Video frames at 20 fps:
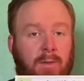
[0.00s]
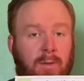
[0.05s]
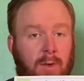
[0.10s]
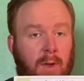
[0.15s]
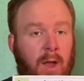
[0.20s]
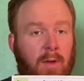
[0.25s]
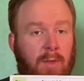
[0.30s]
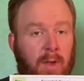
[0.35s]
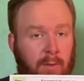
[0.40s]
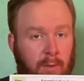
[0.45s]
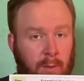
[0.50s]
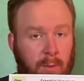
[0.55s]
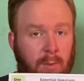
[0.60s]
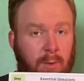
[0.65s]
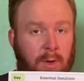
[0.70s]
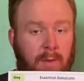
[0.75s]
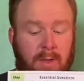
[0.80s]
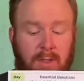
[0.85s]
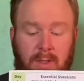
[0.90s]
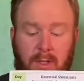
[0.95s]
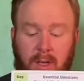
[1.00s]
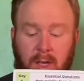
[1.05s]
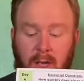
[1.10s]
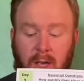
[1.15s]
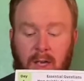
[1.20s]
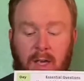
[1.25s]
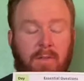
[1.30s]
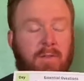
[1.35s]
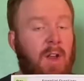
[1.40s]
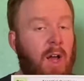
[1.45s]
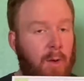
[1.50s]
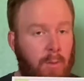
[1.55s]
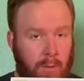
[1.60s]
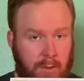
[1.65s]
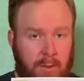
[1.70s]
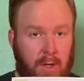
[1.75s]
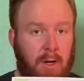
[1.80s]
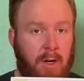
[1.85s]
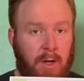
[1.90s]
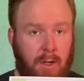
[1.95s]
you have that from previously. If not,
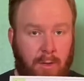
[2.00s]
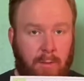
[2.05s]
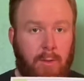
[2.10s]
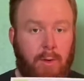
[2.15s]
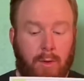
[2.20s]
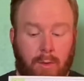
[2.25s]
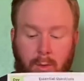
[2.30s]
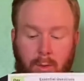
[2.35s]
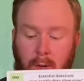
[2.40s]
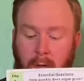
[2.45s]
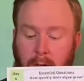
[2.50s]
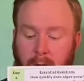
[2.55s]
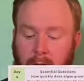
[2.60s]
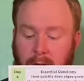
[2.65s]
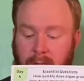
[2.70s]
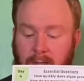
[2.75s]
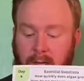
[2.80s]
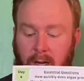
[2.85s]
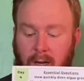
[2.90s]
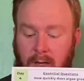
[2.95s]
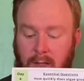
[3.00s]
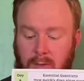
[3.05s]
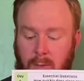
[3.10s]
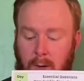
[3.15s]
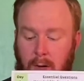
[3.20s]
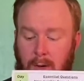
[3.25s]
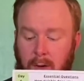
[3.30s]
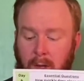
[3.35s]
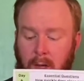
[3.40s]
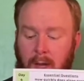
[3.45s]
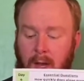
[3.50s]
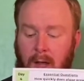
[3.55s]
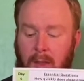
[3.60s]
we'll talk it through in a second as well.